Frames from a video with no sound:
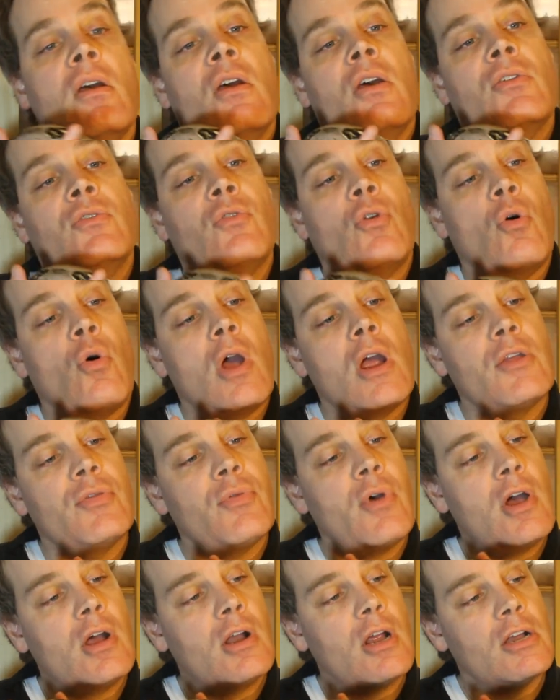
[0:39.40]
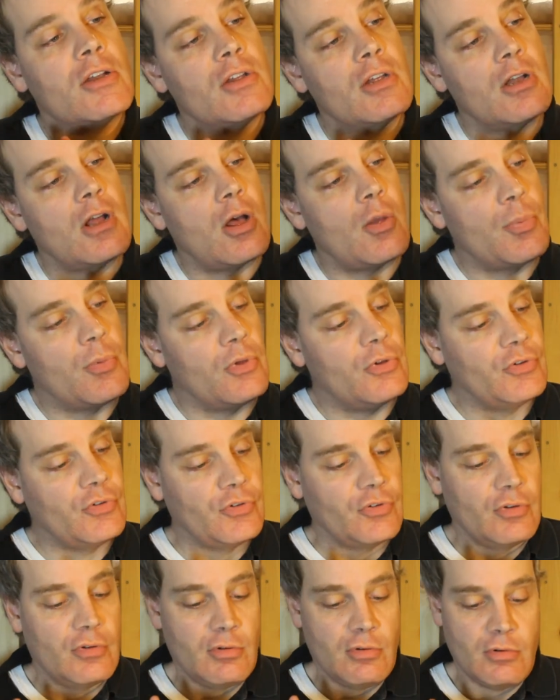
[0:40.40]
So I thought I'd get out
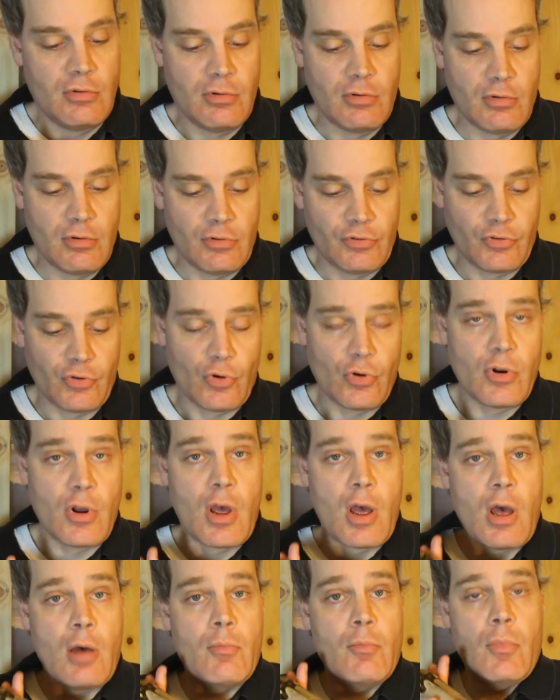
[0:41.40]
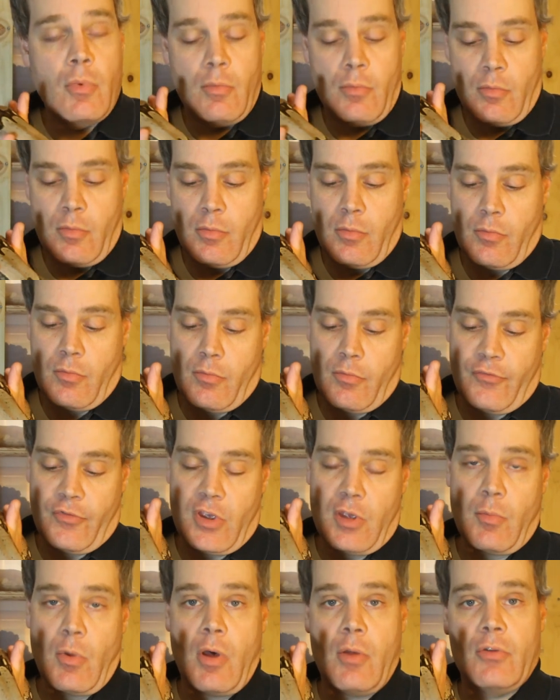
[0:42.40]
this Suriname
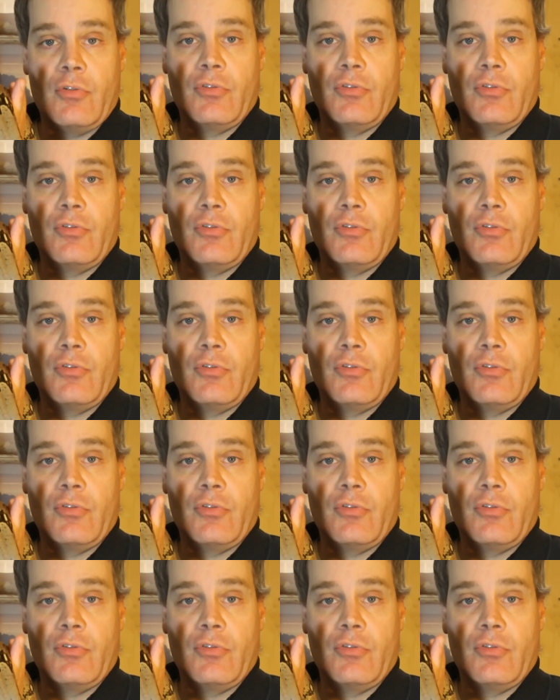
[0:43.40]
female.